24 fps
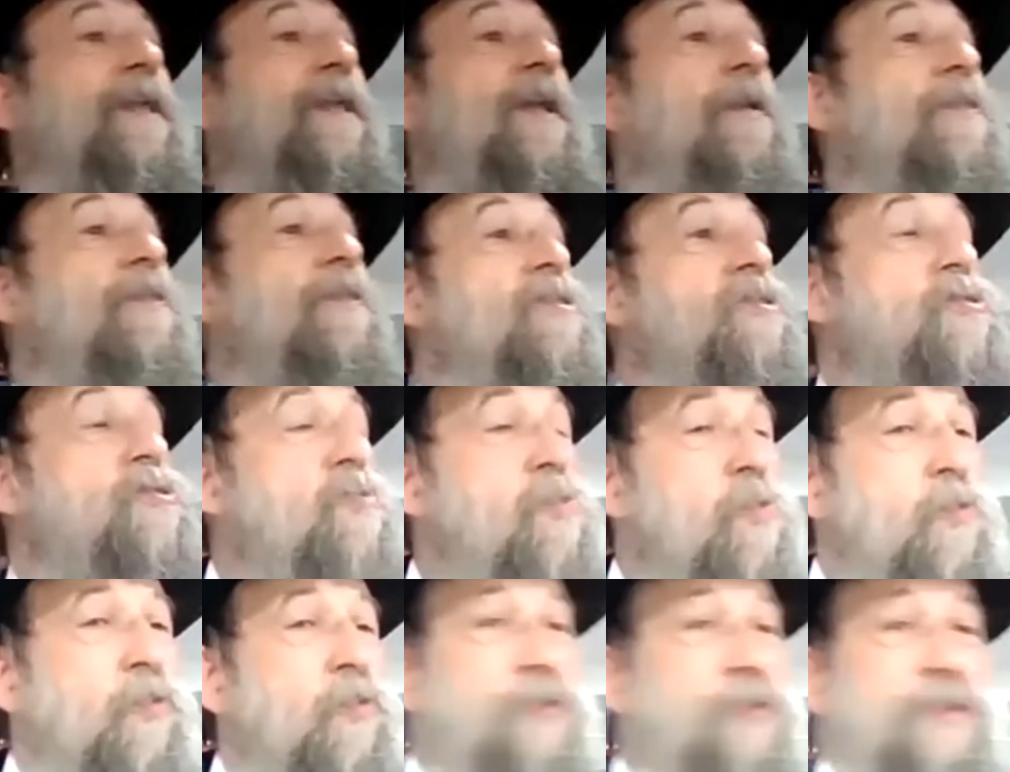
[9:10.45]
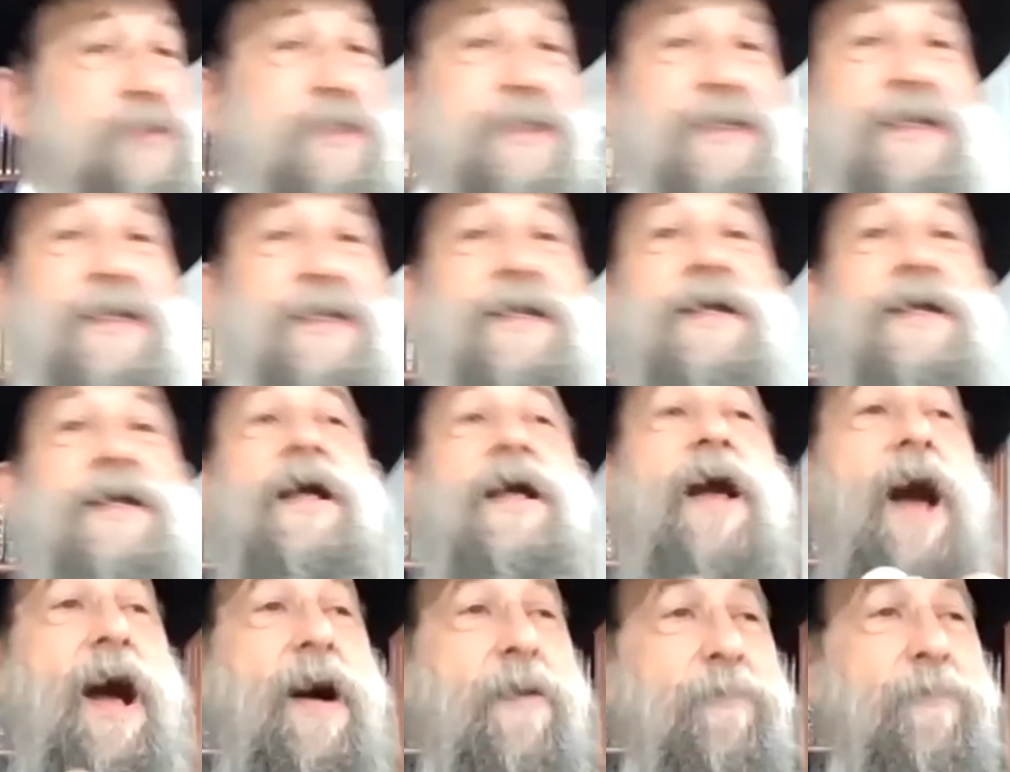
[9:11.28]
the suit
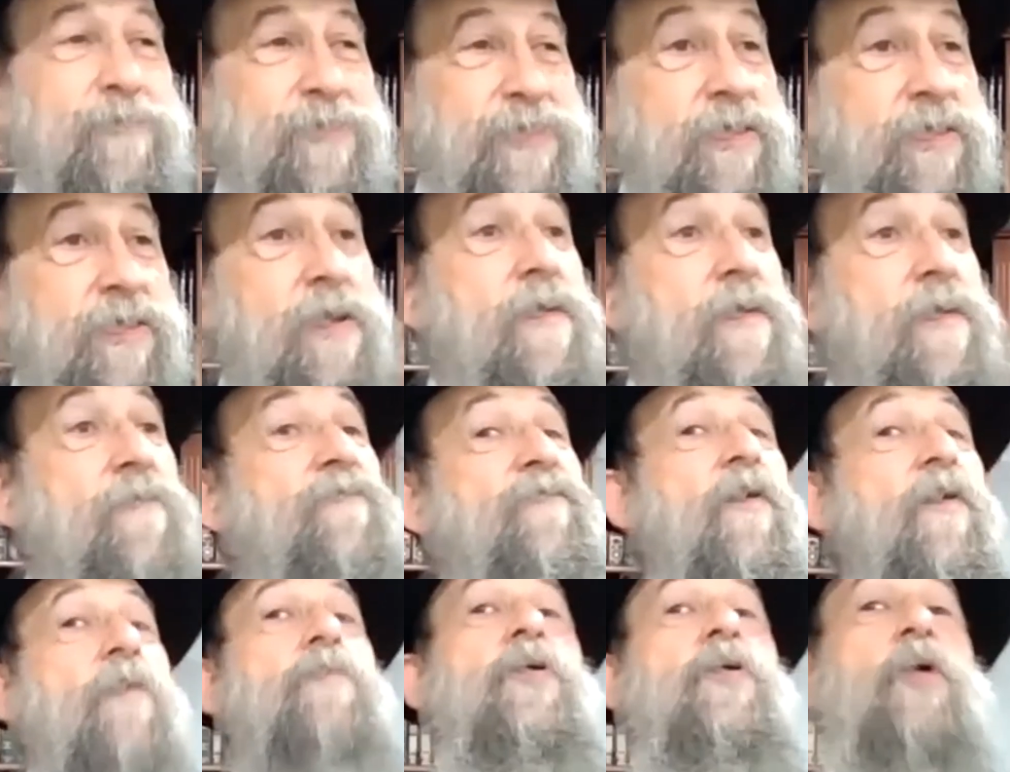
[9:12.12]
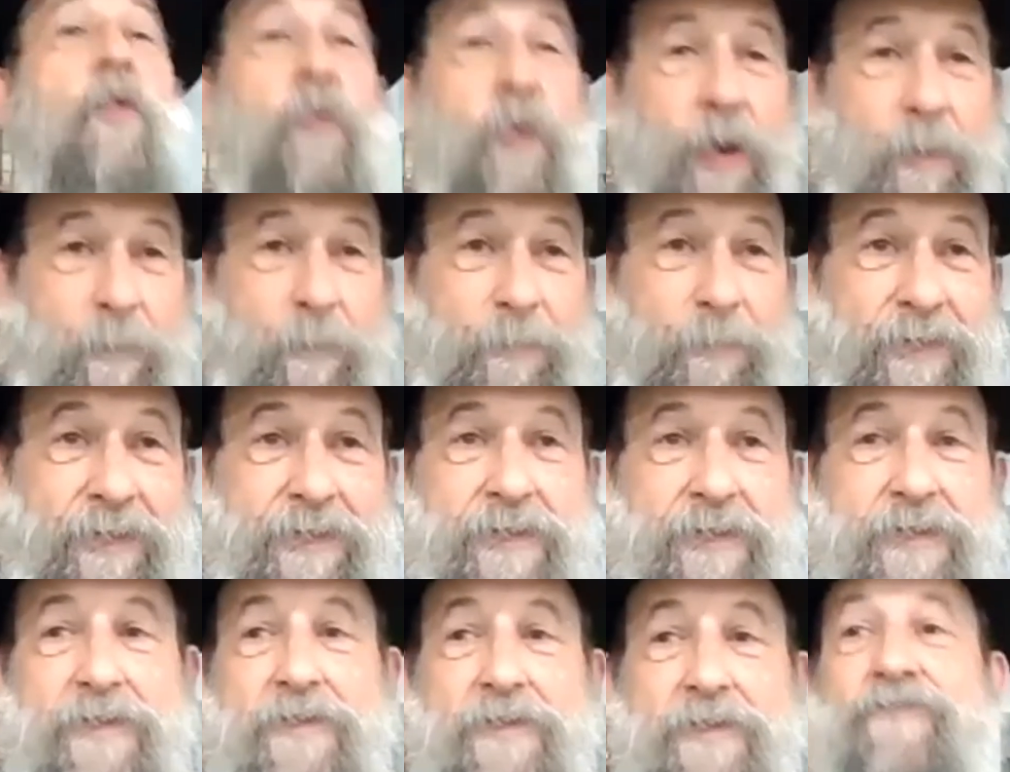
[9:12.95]
comes from Europe,
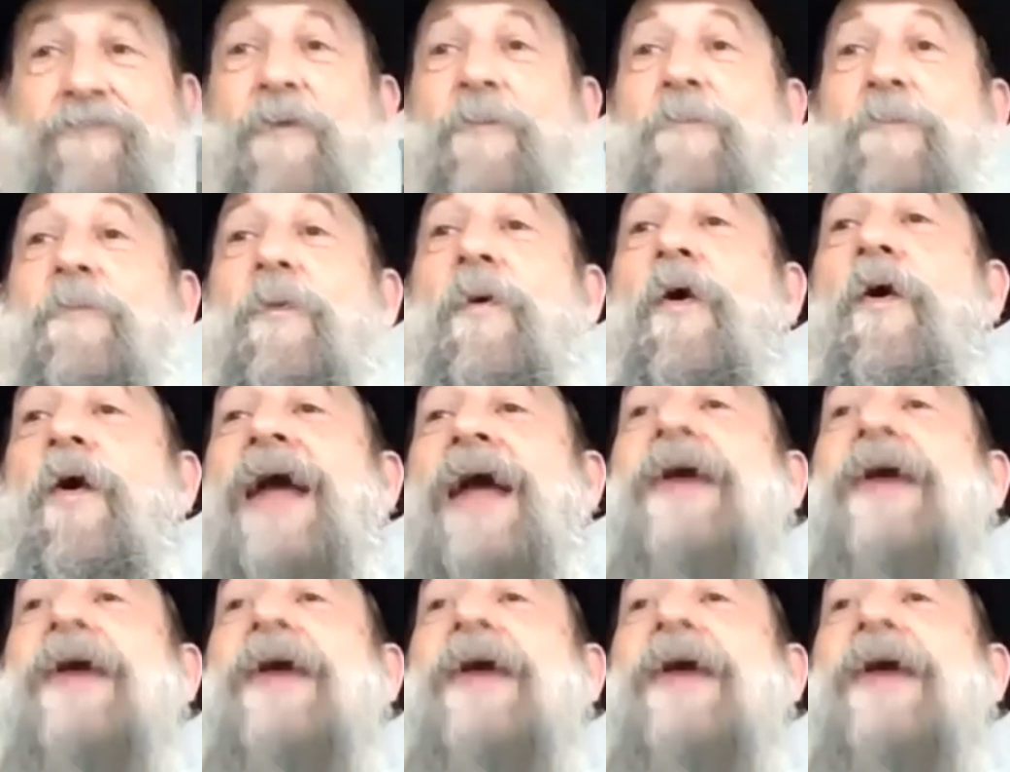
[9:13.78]
from more